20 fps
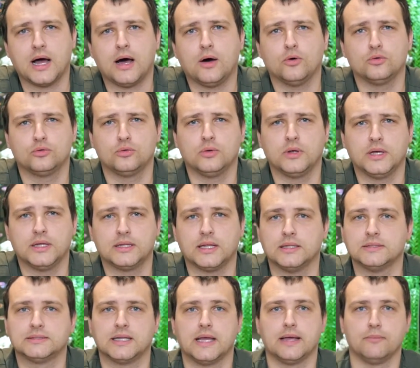out to eat
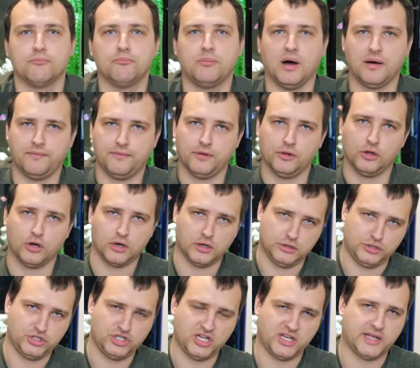and saying
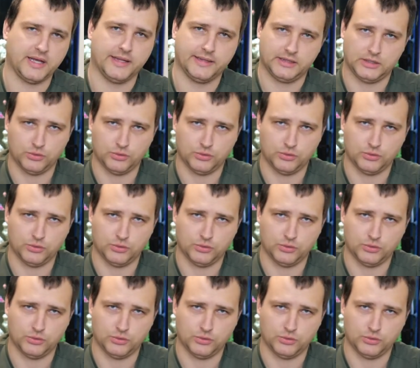buffalo chicken,